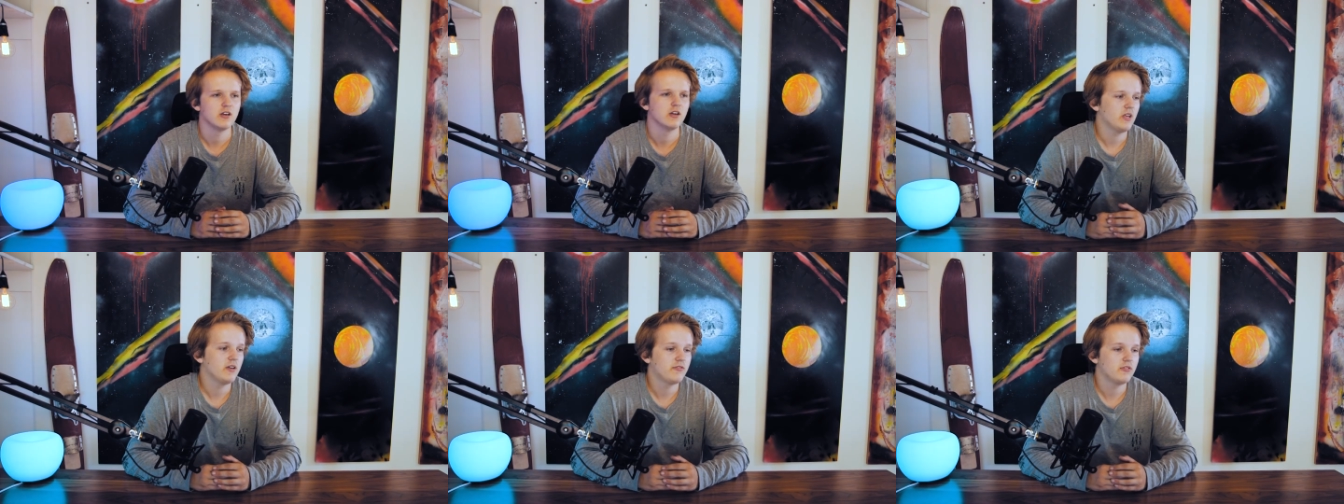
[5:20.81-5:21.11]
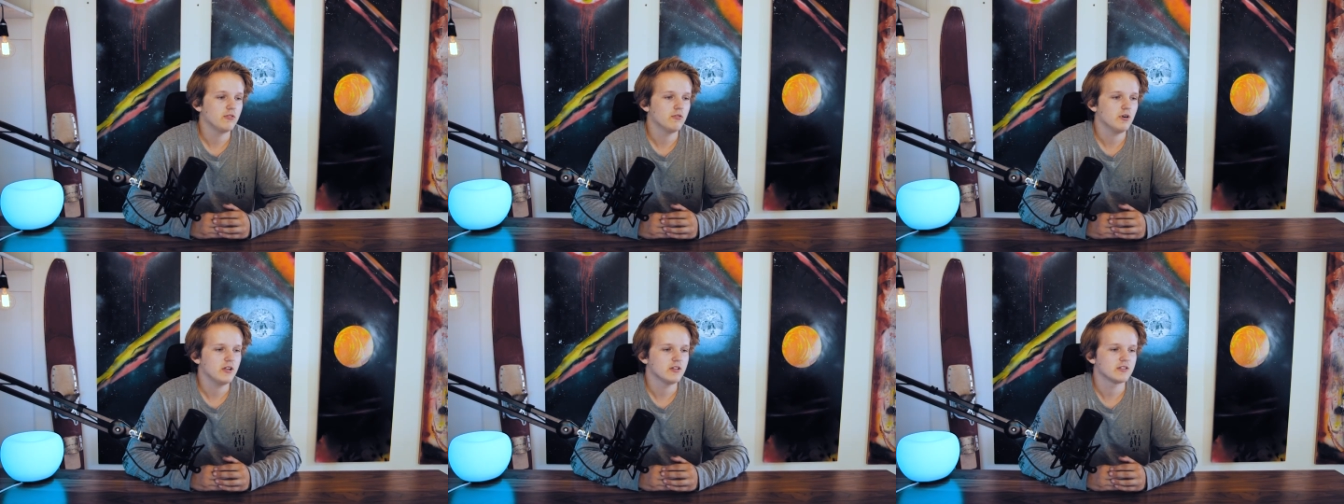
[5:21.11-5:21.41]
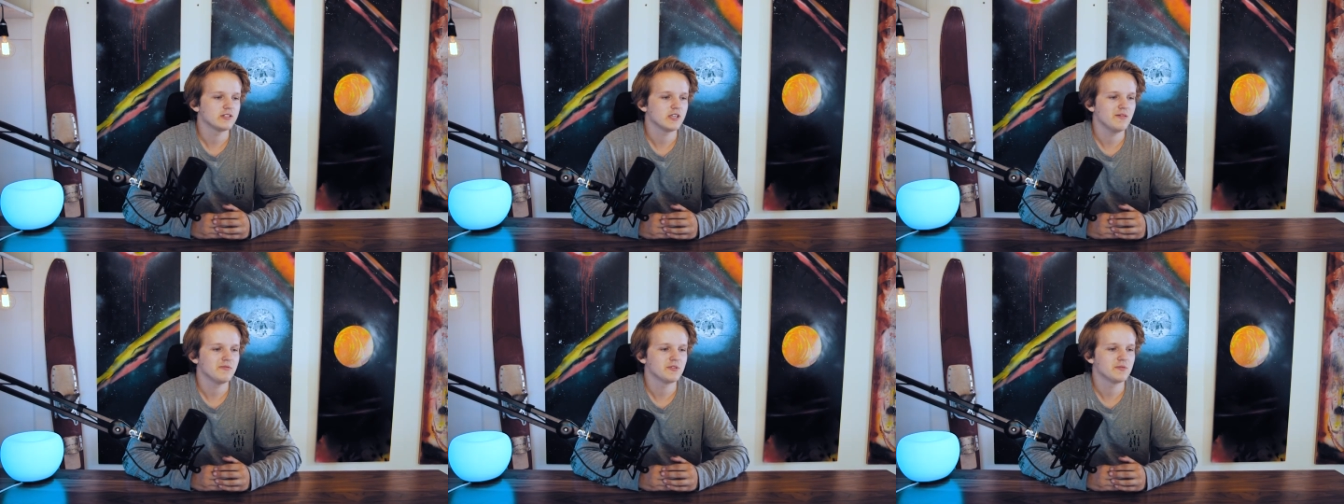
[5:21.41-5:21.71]
If you are the
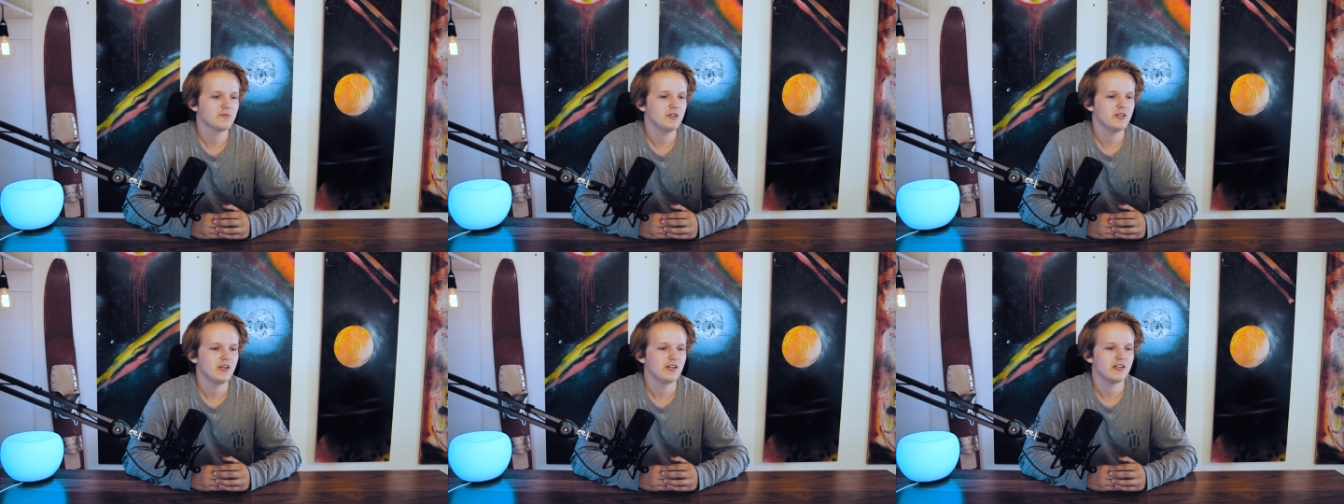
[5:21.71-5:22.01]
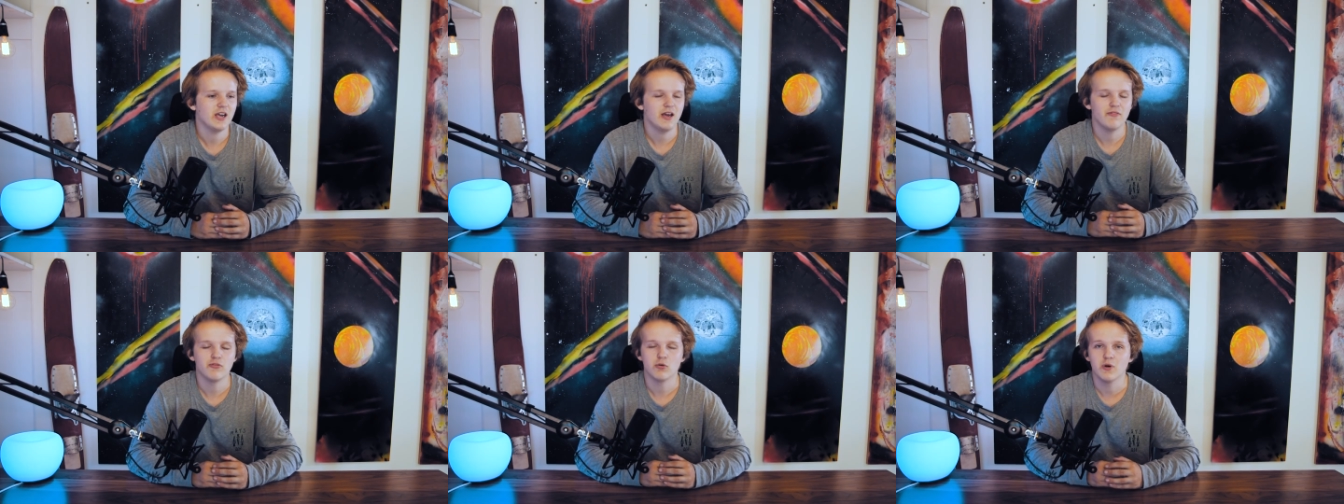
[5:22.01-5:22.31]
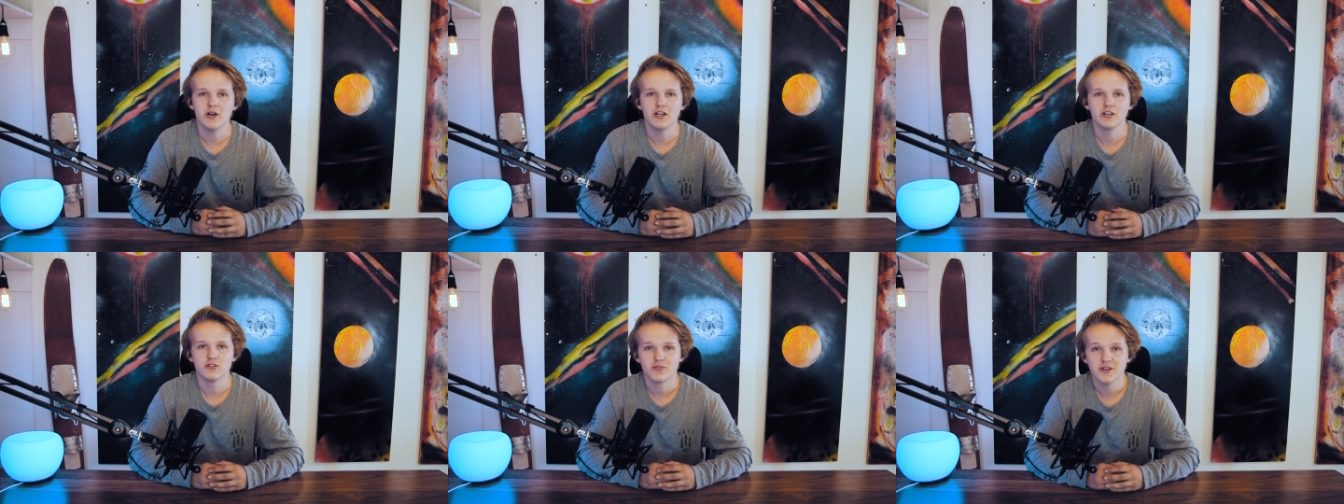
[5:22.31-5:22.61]
same as me and you have a
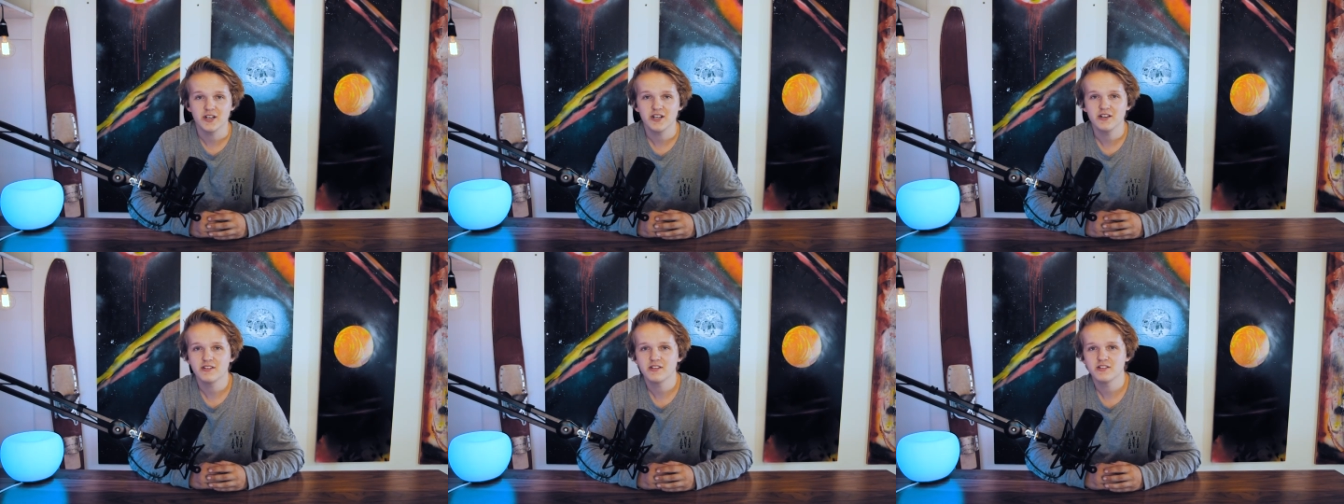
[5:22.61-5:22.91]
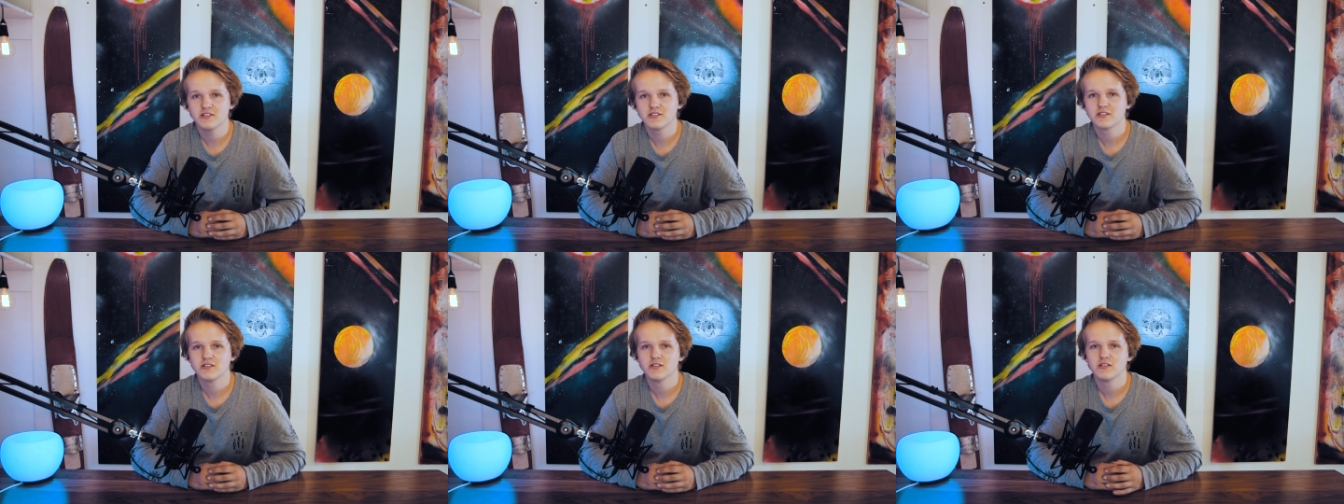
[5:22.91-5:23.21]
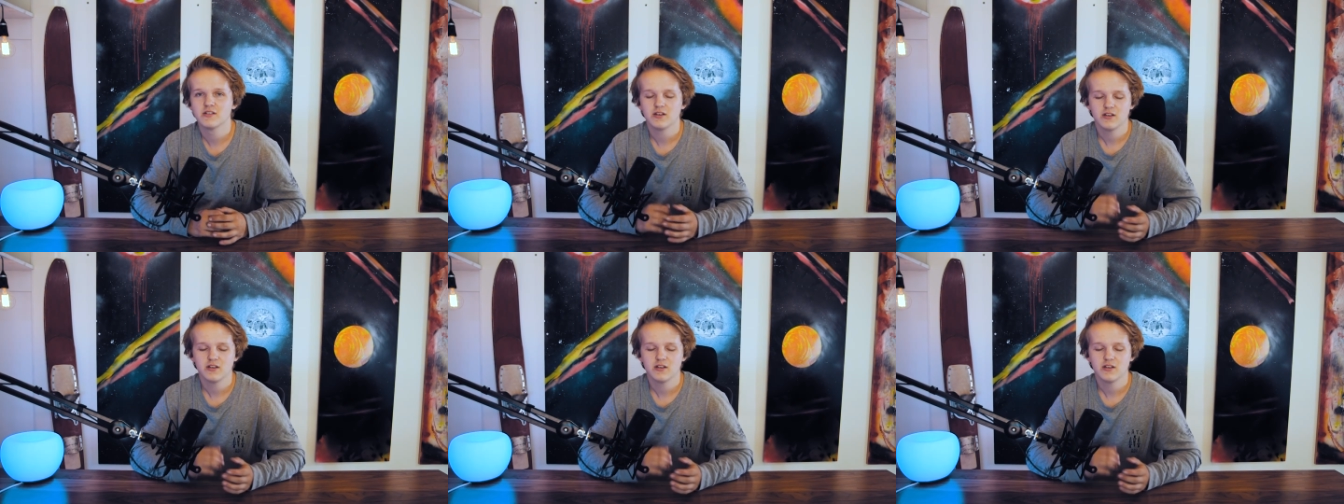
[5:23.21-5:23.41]
way around this,